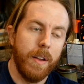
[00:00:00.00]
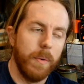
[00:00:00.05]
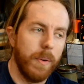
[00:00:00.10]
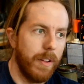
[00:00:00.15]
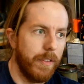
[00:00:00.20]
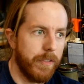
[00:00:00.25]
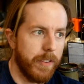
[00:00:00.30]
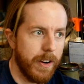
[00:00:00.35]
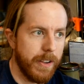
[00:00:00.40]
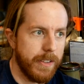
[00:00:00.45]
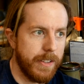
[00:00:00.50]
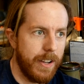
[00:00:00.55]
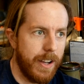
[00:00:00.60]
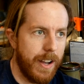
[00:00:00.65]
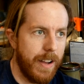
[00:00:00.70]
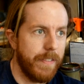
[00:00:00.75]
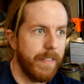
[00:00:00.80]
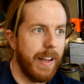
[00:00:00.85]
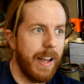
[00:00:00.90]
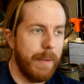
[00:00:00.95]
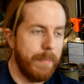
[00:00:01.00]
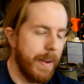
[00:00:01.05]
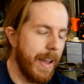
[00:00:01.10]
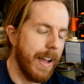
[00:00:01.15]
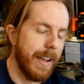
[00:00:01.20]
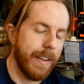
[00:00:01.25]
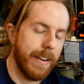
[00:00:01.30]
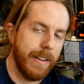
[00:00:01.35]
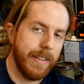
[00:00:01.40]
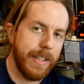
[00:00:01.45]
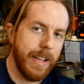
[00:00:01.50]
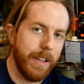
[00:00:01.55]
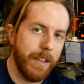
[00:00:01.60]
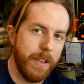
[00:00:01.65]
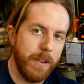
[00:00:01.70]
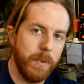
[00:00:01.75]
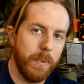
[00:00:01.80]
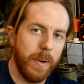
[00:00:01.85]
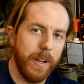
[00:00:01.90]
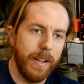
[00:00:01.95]
Well, first off, I'm not going to tell
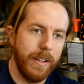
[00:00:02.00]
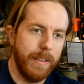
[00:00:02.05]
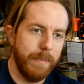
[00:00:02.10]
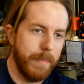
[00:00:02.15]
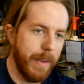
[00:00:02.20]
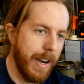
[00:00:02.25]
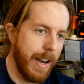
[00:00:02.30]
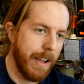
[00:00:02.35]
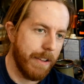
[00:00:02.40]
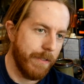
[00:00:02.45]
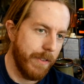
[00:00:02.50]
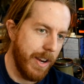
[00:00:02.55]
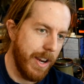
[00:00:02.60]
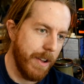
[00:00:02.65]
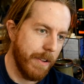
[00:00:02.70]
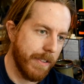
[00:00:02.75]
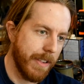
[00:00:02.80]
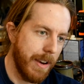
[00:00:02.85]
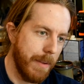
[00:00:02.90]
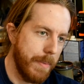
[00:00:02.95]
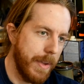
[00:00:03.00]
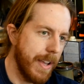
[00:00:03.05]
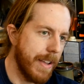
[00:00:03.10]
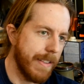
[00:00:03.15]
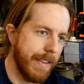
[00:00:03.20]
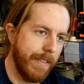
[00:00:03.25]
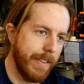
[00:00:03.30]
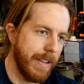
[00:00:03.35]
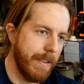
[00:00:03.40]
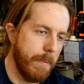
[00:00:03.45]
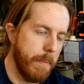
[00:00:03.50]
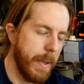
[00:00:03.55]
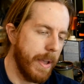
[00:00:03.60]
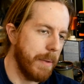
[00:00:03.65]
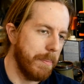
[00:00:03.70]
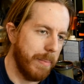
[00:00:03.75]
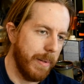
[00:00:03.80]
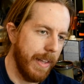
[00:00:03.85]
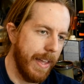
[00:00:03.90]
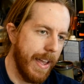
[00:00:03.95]
you what my next video is going to be, because every time I make
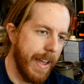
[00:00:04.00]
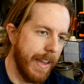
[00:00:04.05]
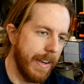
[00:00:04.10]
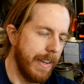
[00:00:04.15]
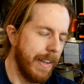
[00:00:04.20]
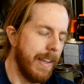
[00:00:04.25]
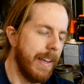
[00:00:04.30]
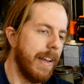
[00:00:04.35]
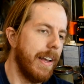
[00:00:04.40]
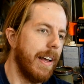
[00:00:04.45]
a plan,